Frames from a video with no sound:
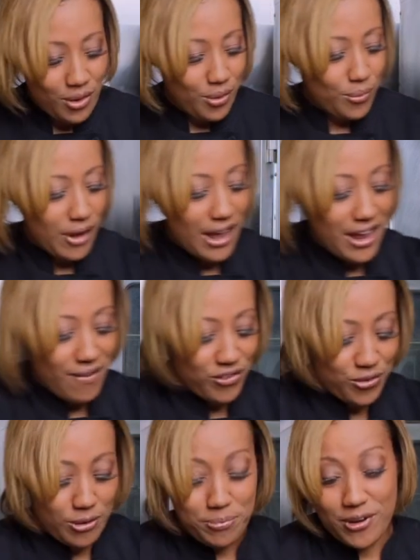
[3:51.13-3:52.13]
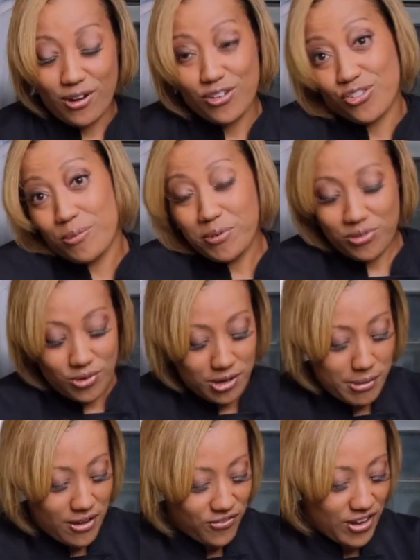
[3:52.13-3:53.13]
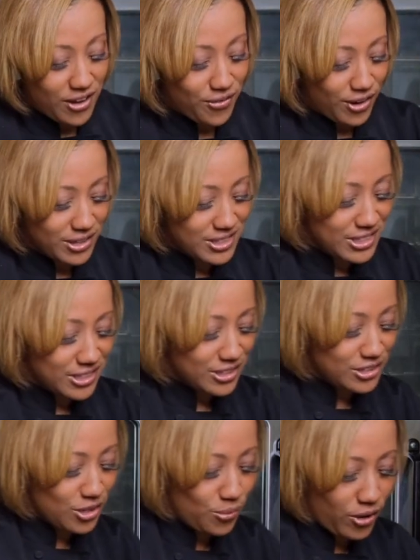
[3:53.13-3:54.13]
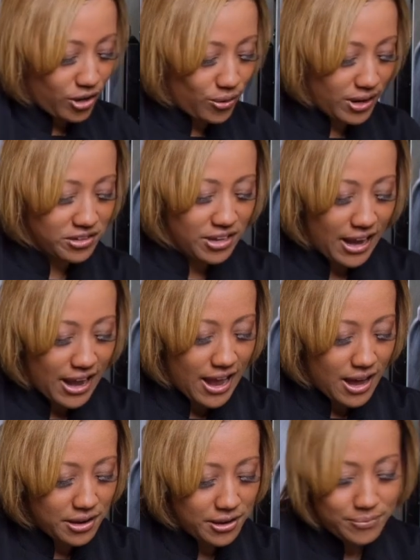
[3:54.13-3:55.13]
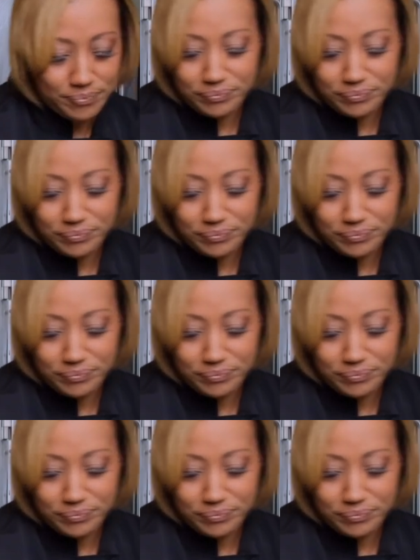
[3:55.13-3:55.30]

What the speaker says: Well, I have shrimp here. Shrimp is one of my favorites. So we're going to add it